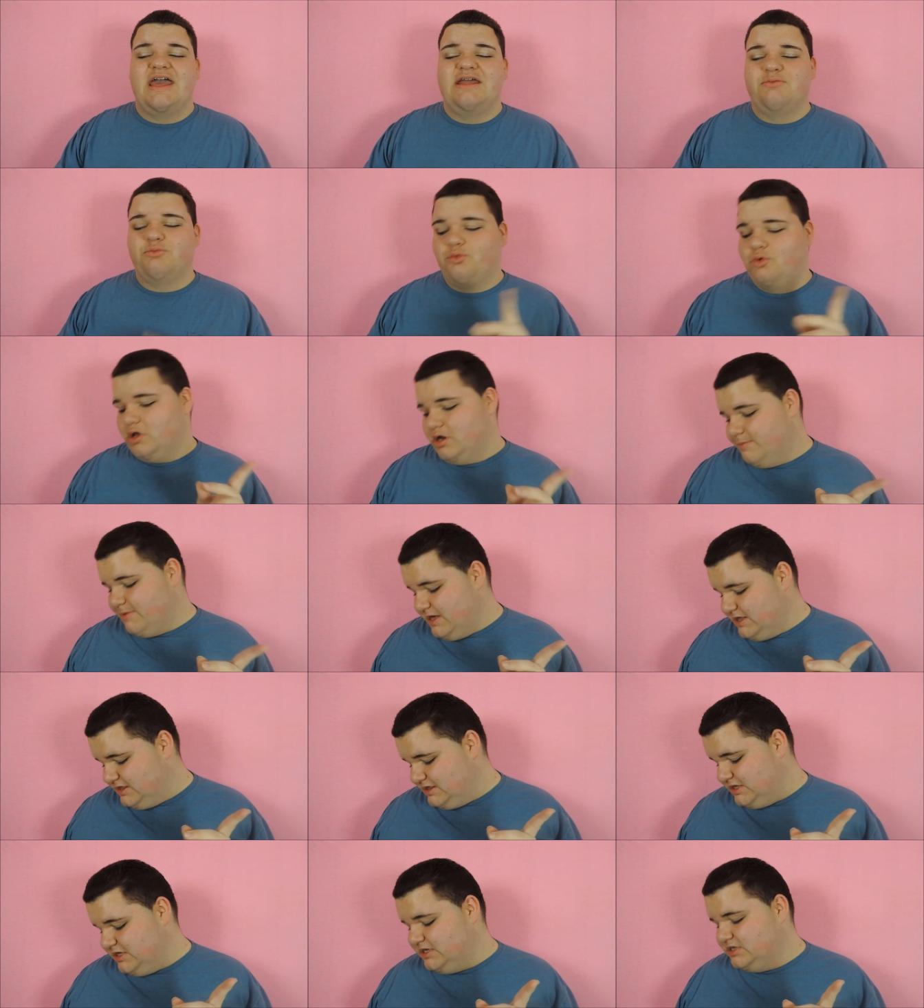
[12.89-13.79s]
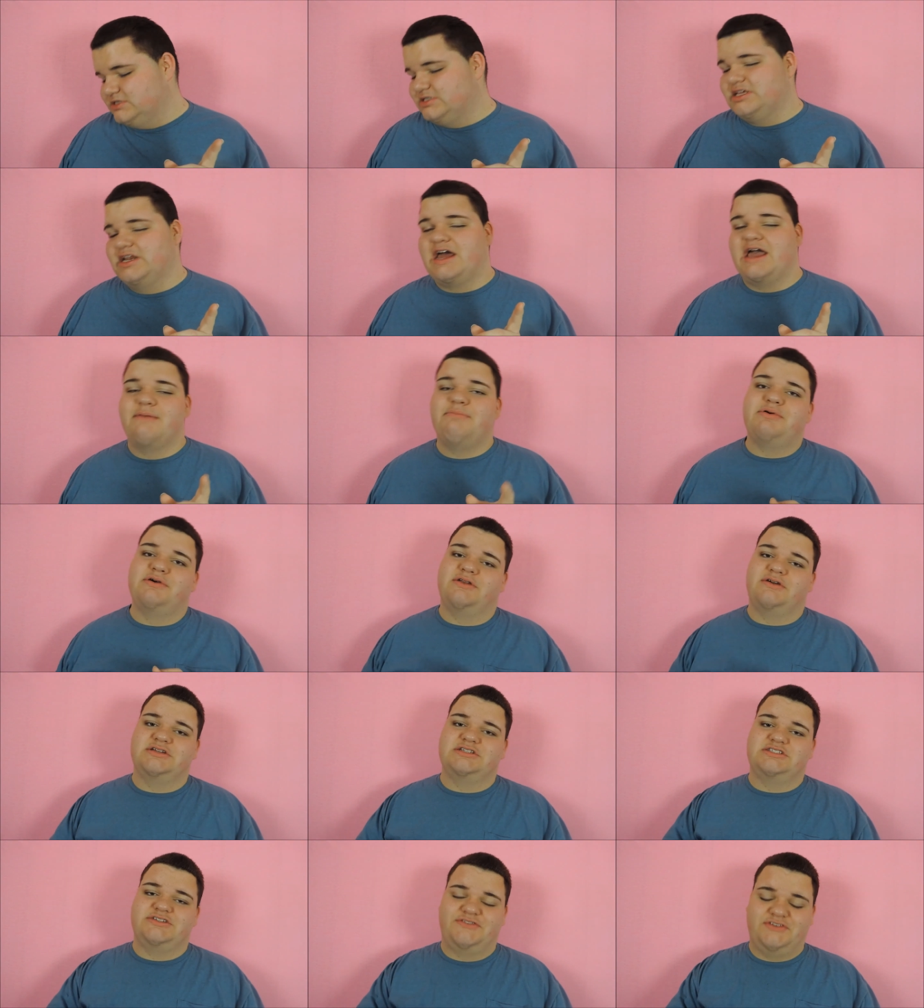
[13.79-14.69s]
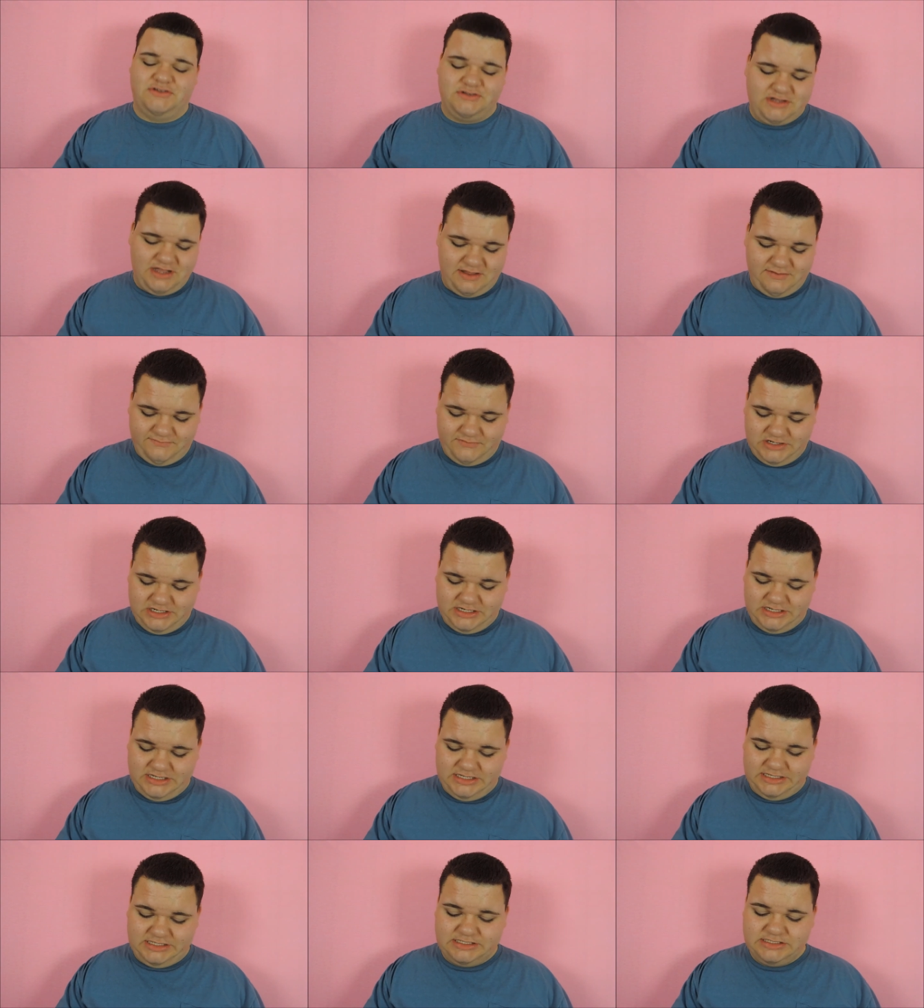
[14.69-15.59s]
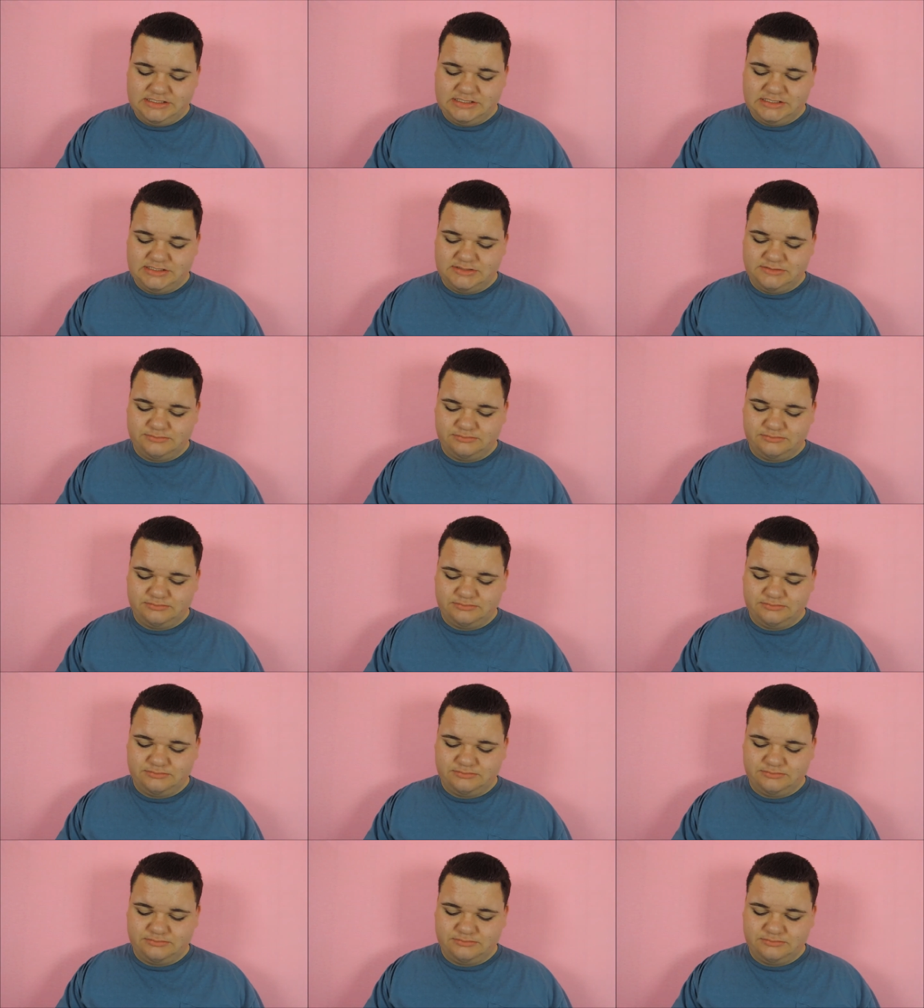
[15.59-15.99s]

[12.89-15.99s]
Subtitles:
And one of my things that I put on to feel confident is